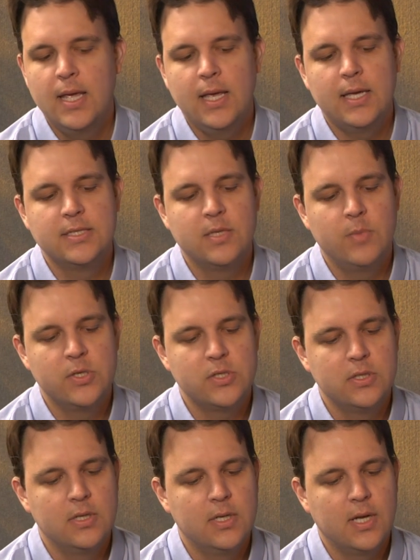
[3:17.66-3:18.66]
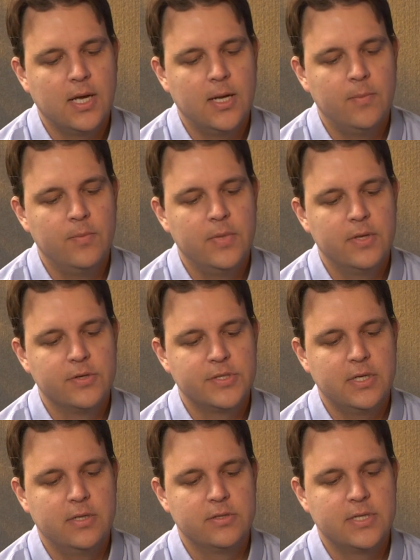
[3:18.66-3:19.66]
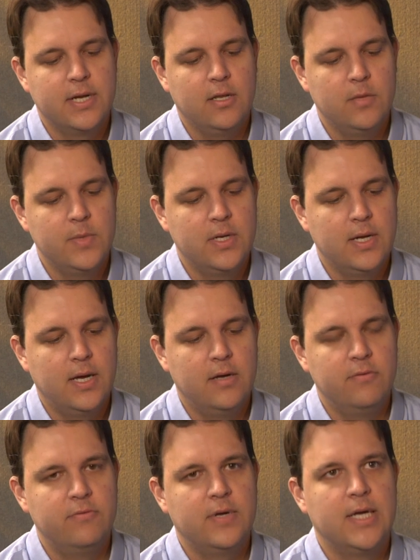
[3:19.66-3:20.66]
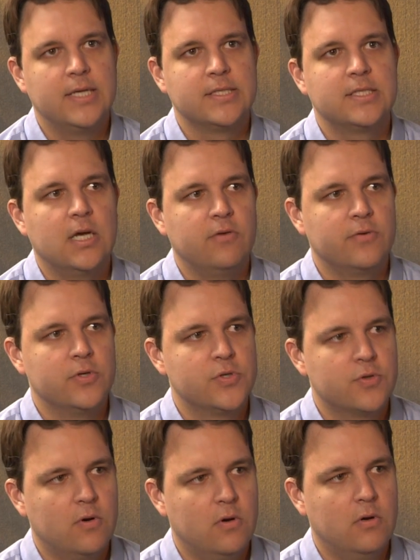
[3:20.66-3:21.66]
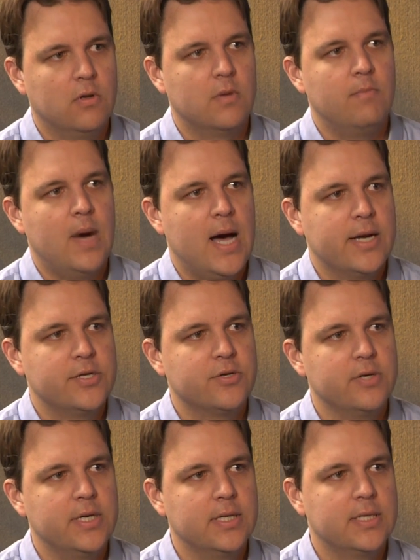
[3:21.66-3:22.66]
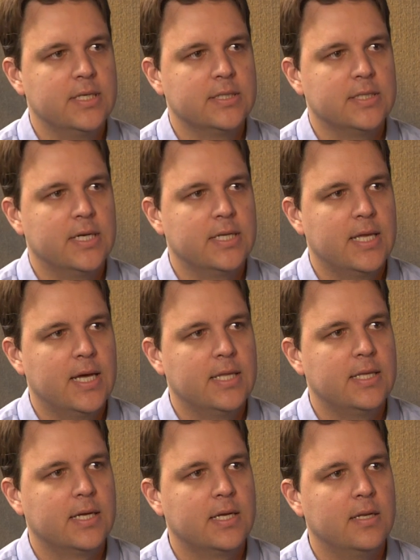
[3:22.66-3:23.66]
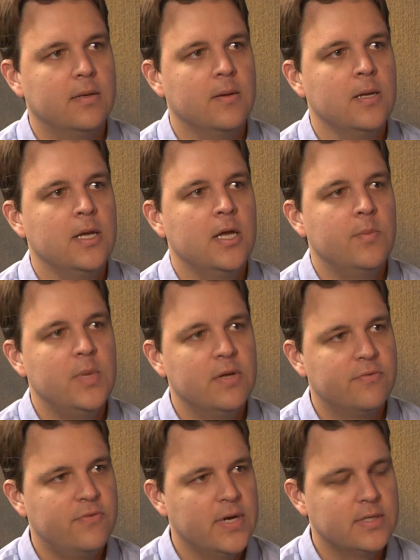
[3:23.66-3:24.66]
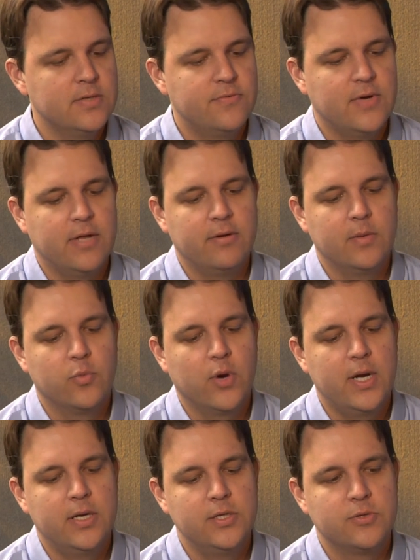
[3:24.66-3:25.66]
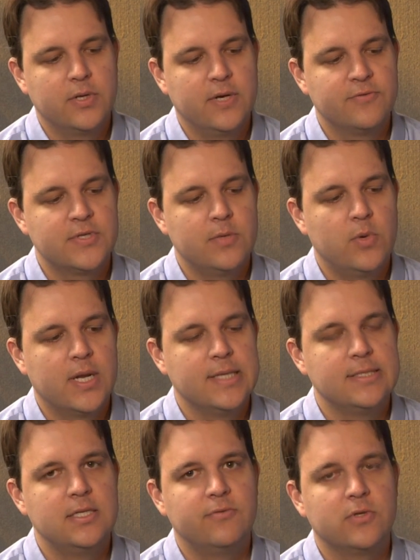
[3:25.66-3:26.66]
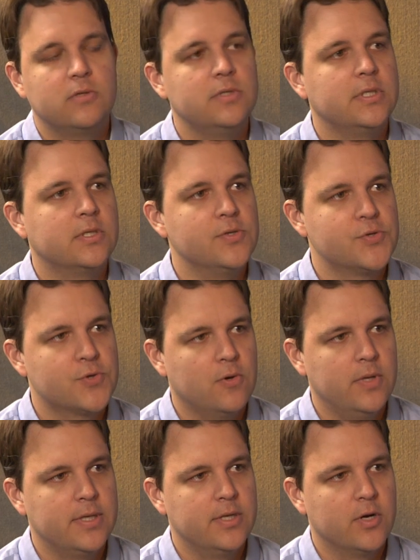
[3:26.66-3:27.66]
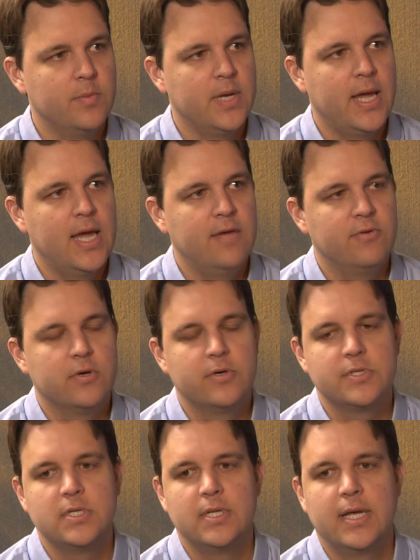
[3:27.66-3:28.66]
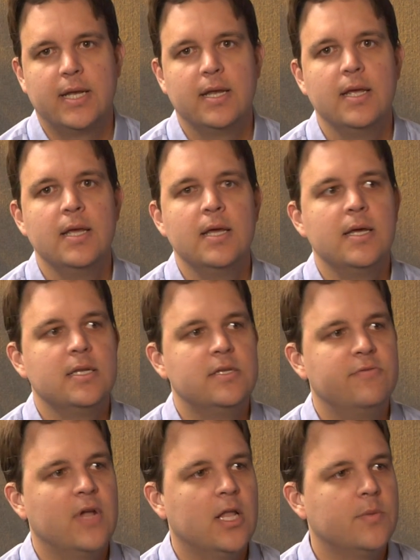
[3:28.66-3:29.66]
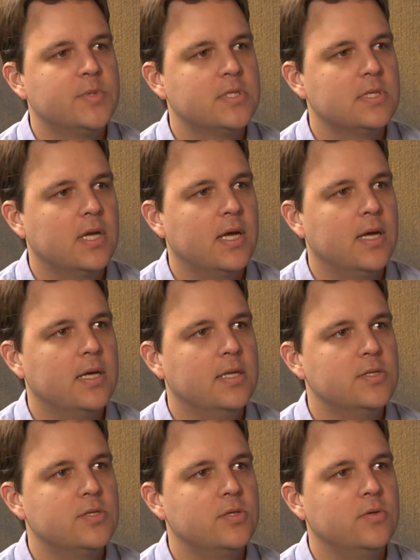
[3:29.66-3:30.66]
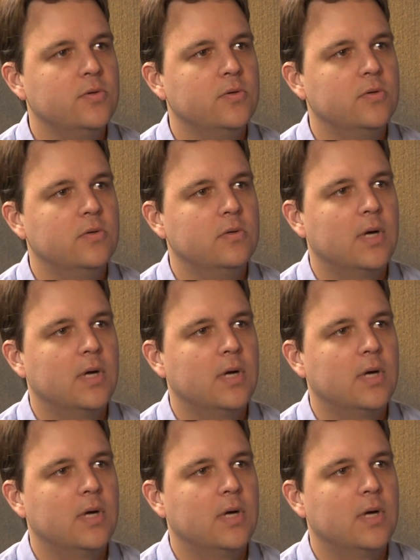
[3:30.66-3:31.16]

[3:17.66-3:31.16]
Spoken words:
As I mentioned, there's an element of self-control or monitoring and things like that that can be affected following a brain injury. And if someone has difficulty controlling their behaviors and that develops into